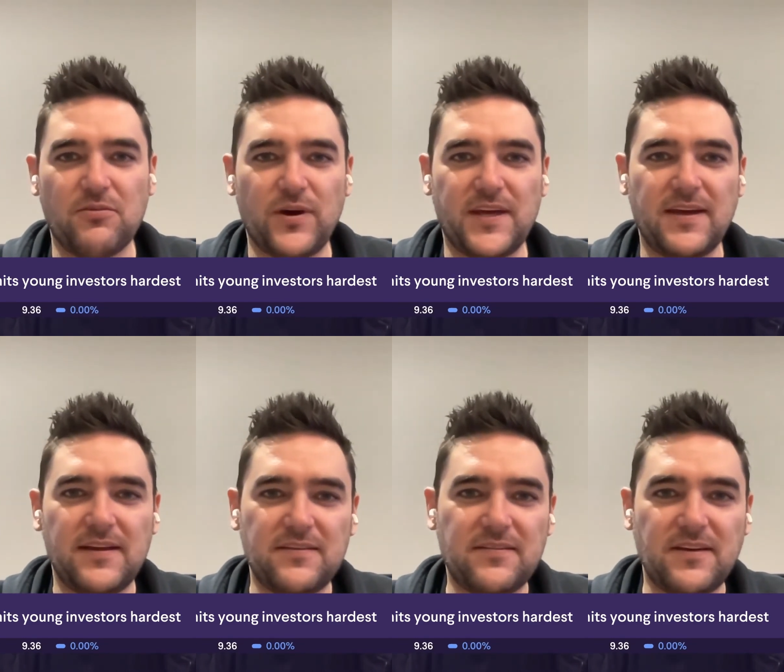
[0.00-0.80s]
over the
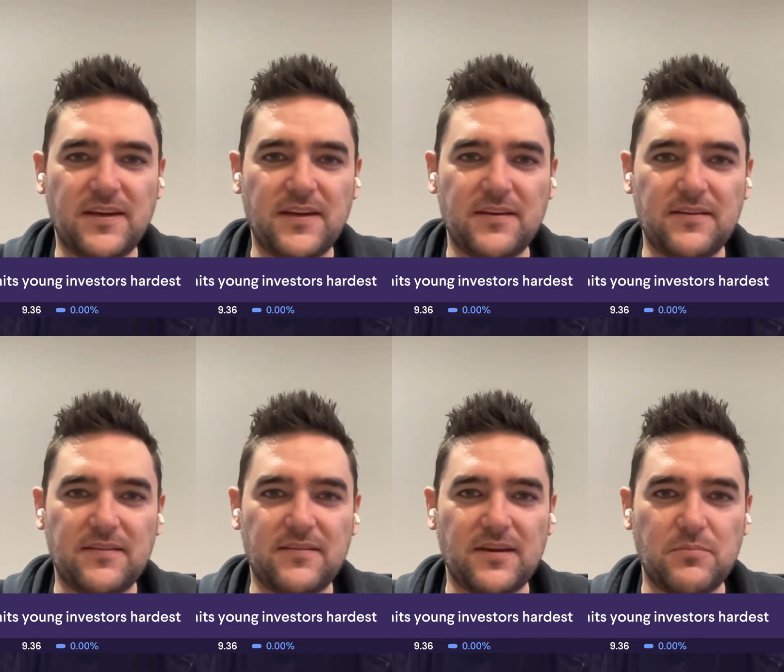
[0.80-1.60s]
weekend,
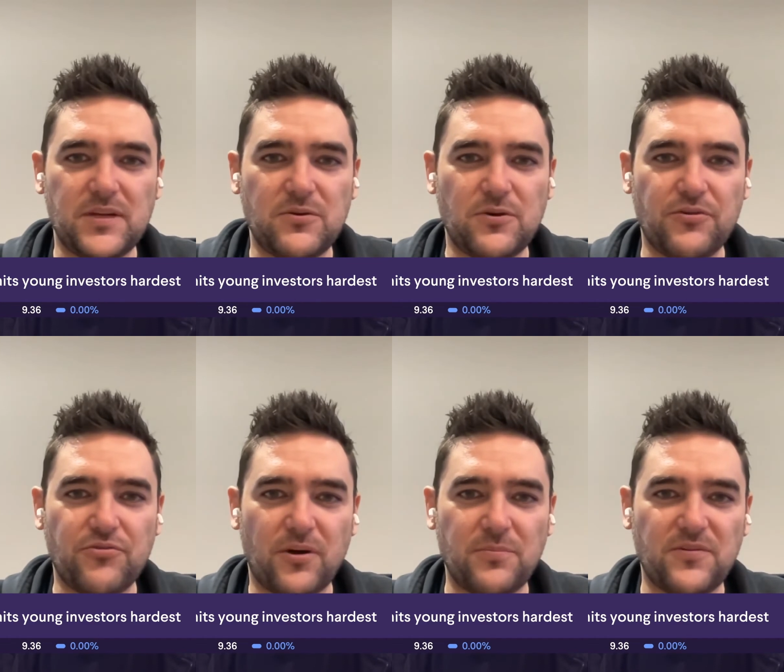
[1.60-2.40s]
seeing
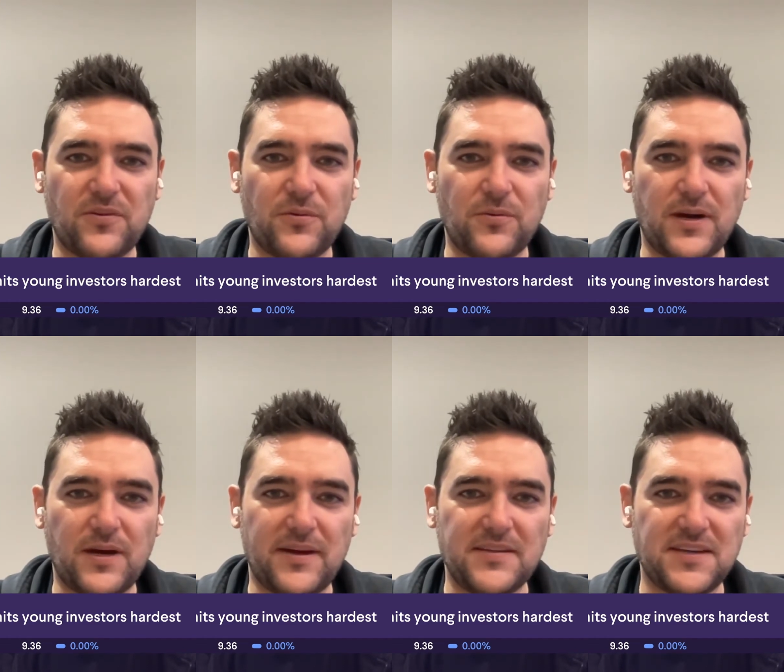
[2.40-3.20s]
Bitcoin drop to
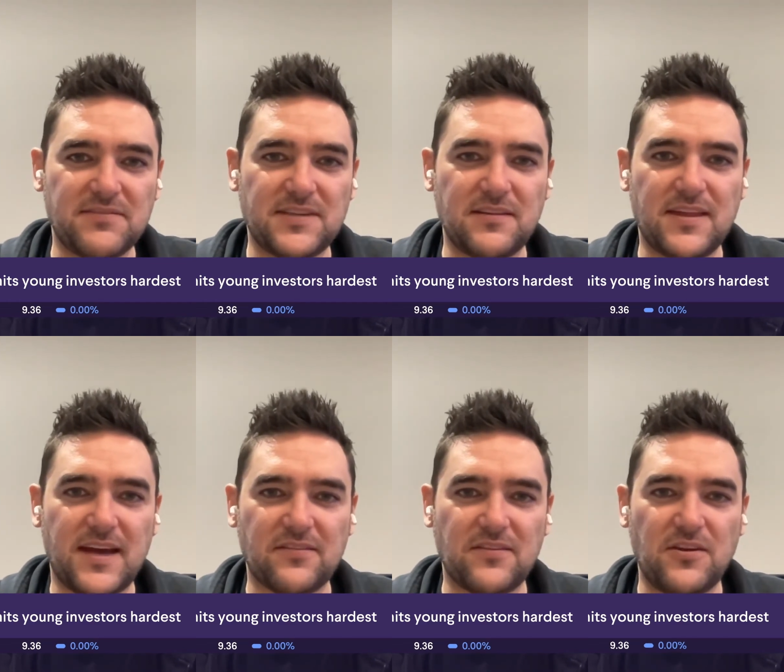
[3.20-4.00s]
about
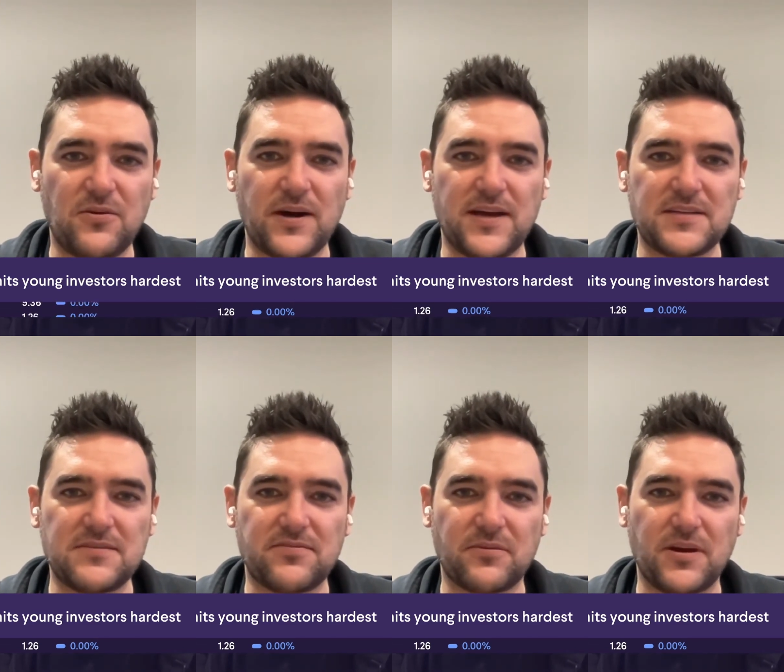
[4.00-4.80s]
17,000
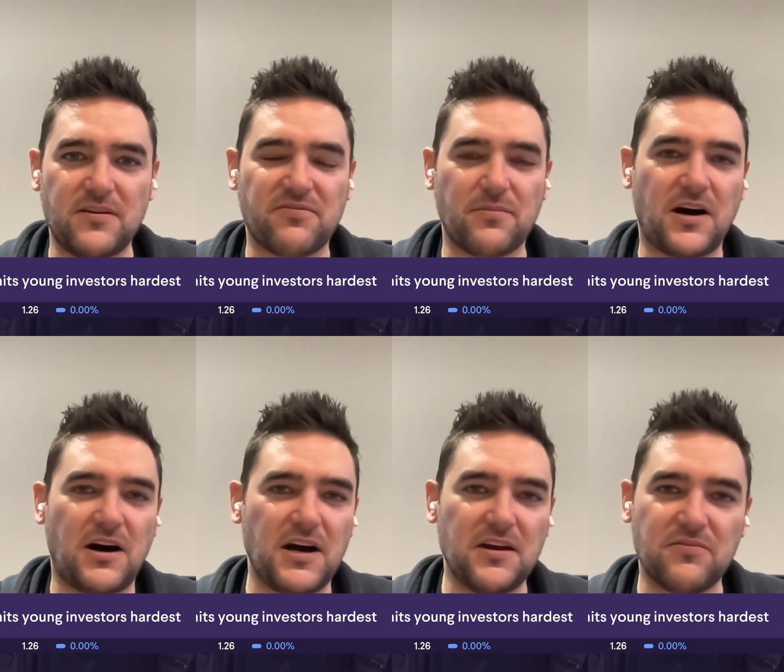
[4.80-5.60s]
US from a
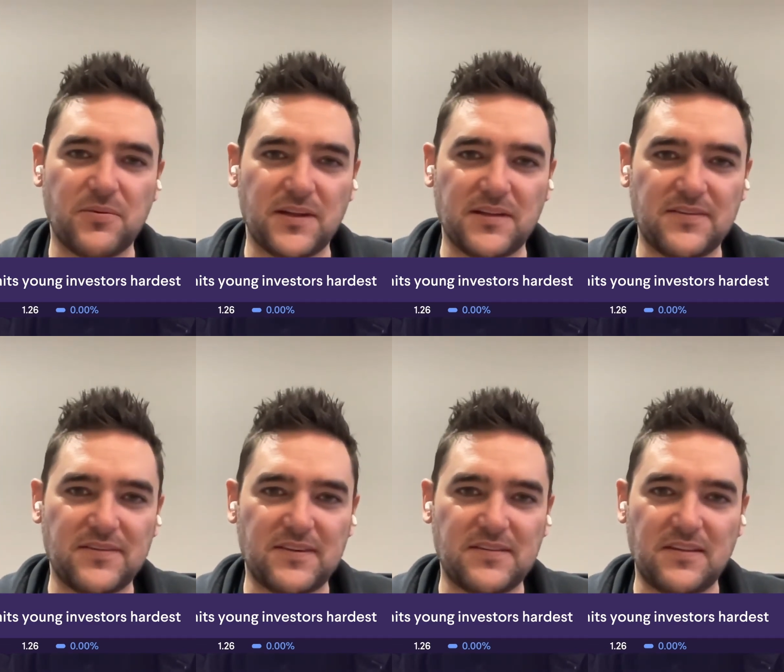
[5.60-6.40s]
high of well in
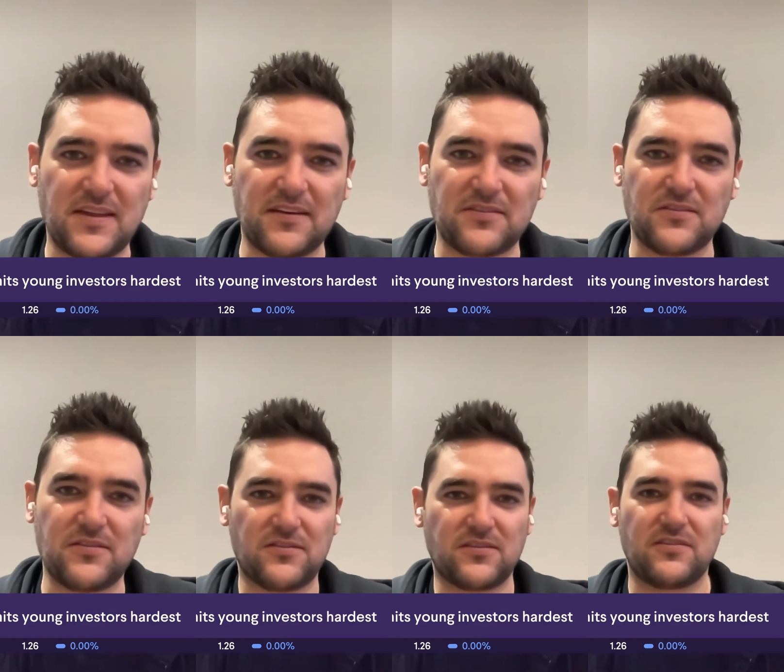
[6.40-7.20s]
the
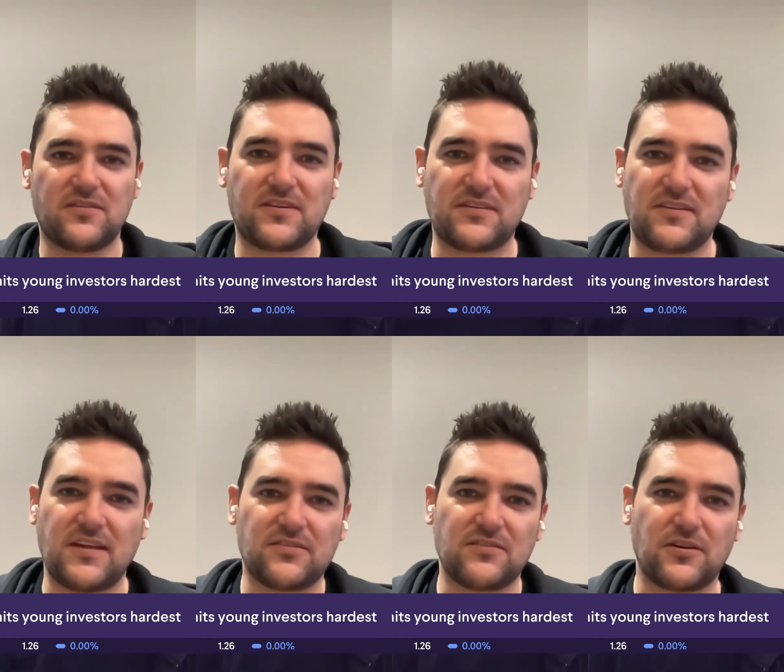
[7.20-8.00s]

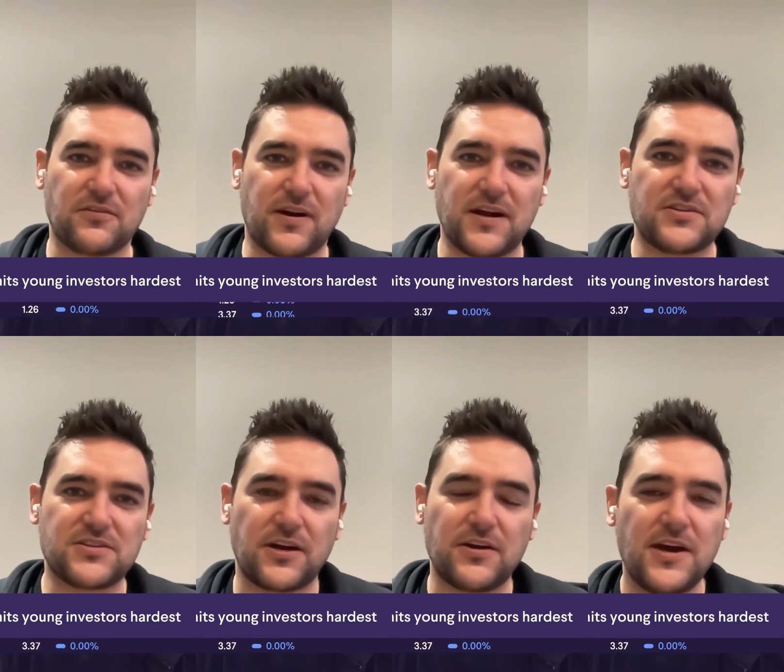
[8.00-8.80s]
$60,000
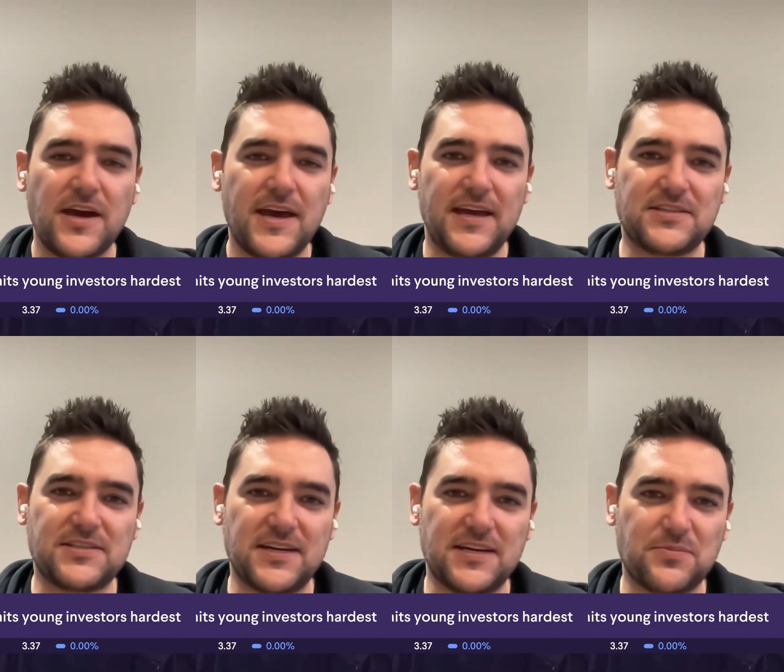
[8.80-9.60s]
range. So
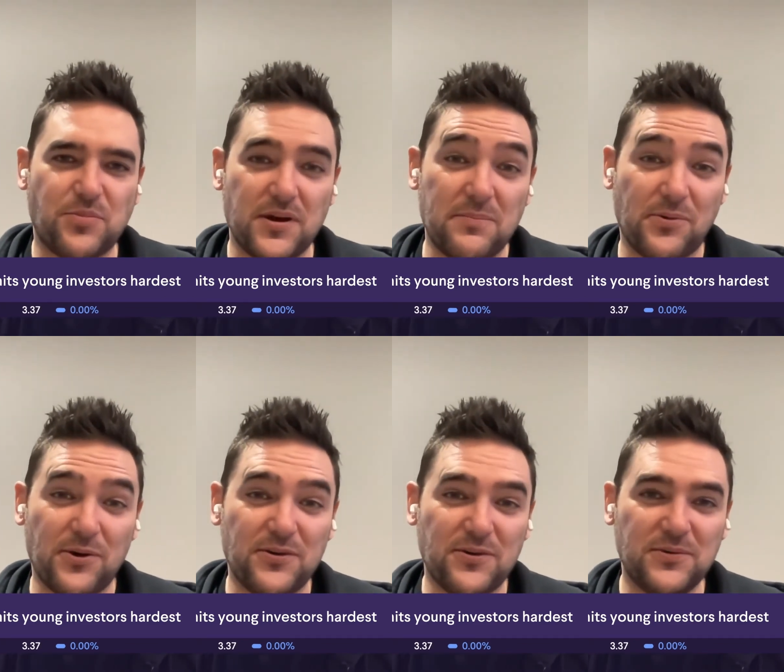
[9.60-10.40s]
it's pretty
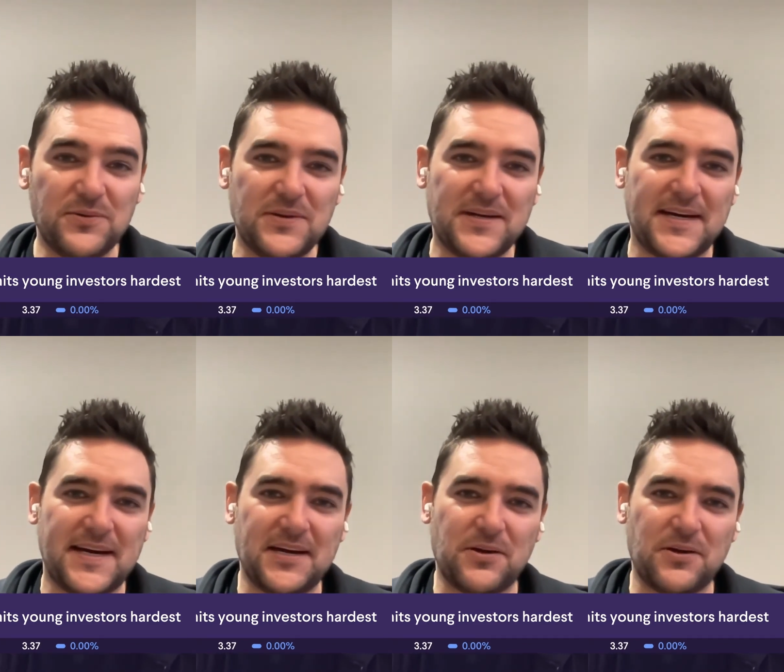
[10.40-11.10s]
brutal.